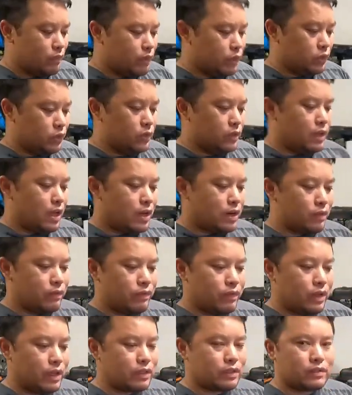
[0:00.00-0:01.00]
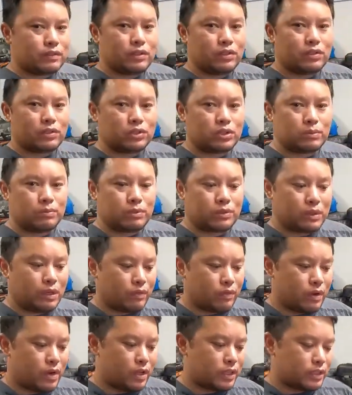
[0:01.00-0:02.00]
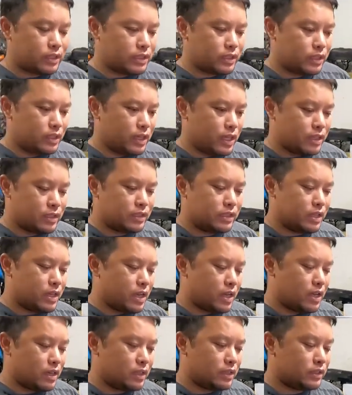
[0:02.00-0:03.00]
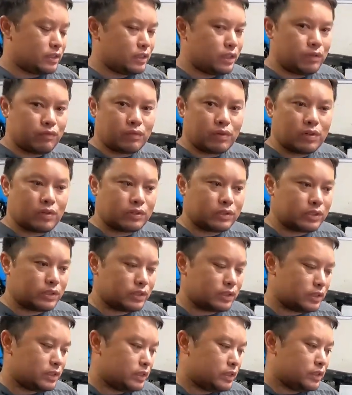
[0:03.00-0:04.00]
we do a lot of Subaru WRX, STIs, Evos,